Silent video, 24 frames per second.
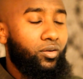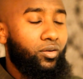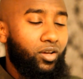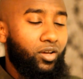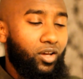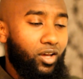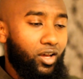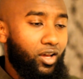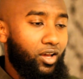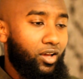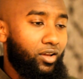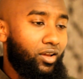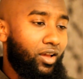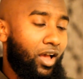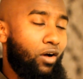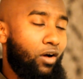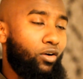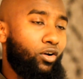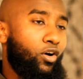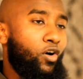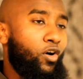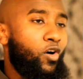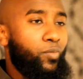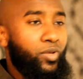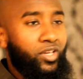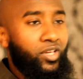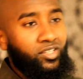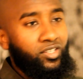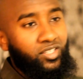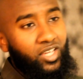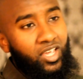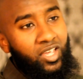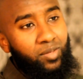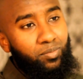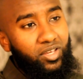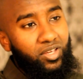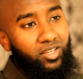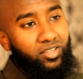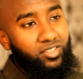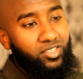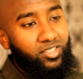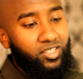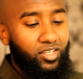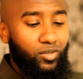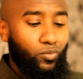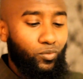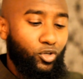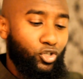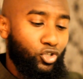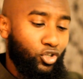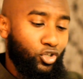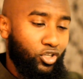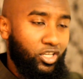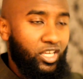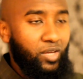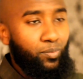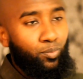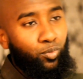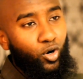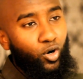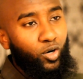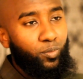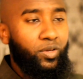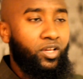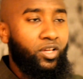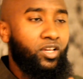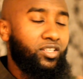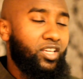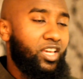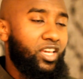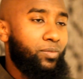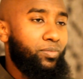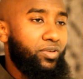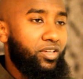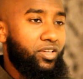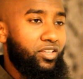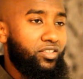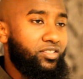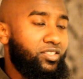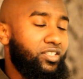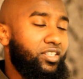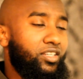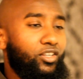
uh, alcohol because A, B, and C. We shouldn't eat pork because A, B, C.